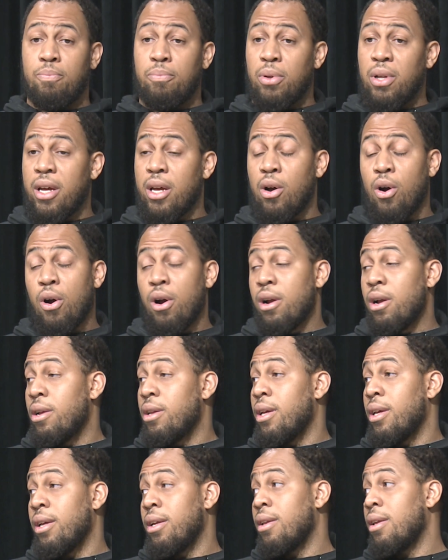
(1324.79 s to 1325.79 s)
play harder
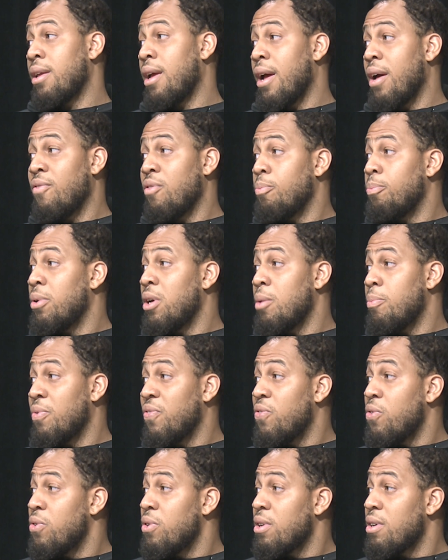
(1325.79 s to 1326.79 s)
than they ever played
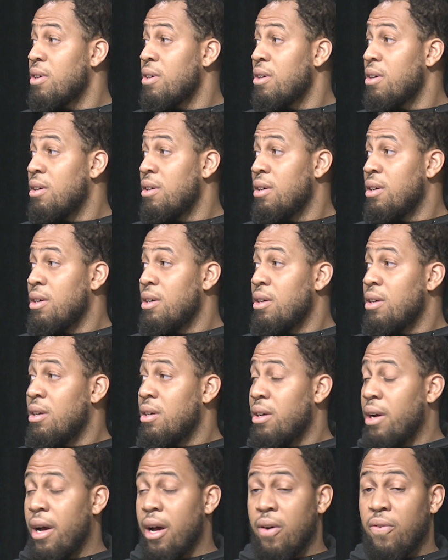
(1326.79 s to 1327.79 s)
before.
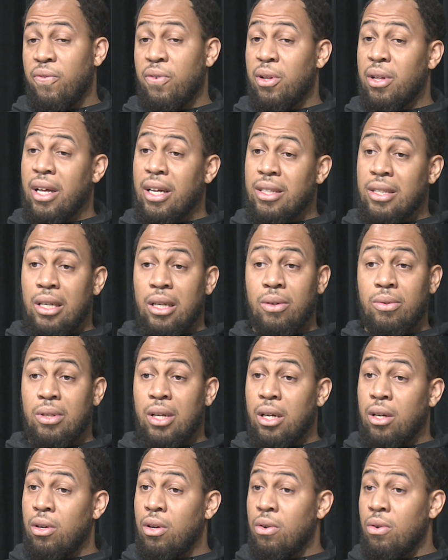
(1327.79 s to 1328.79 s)
I feel like teams
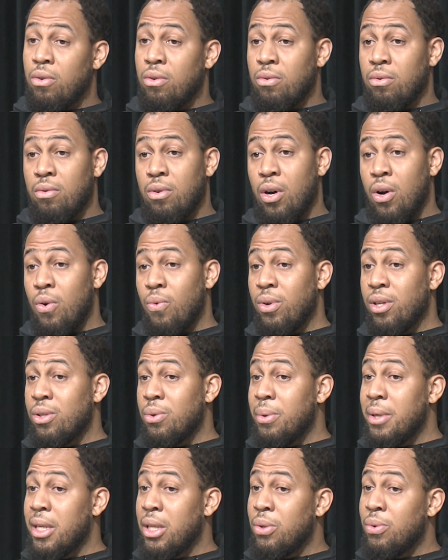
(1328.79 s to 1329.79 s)
that go
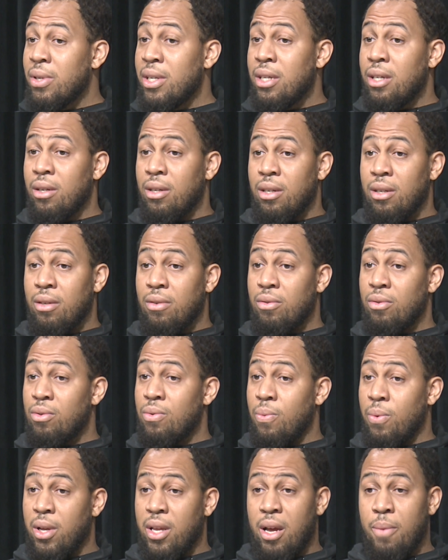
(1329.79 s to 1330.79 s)
0-23,
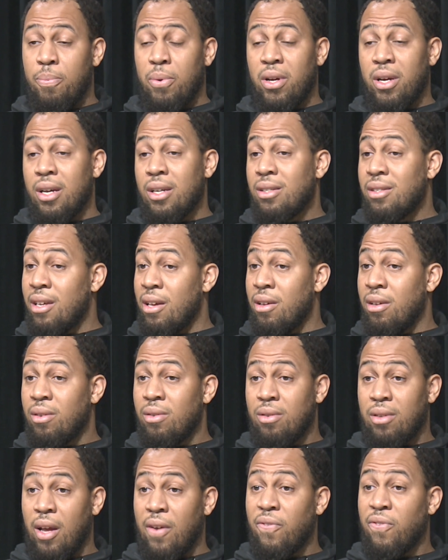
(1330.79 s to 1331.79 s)
when they play us, they
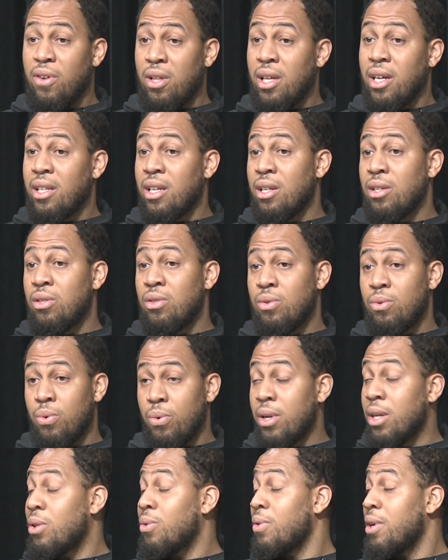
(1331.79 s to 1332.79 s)
feel like they're
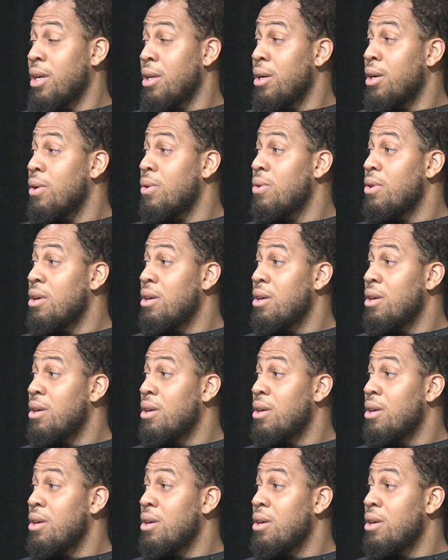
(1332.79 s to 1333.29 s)
23-0.